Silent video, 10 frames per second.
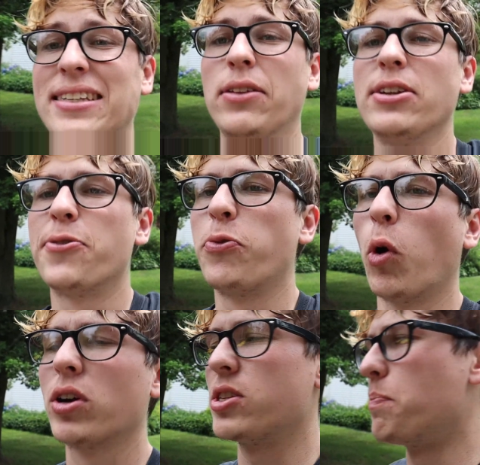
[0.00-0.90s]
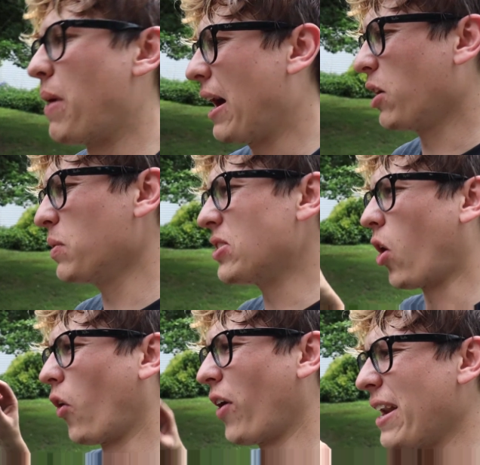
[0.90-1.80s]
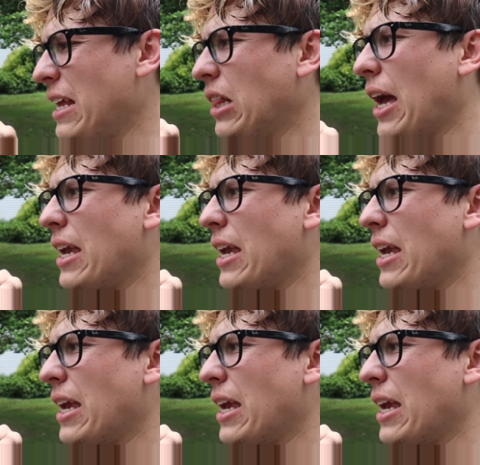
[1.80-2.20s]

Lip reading: I only did 4 because the back was already like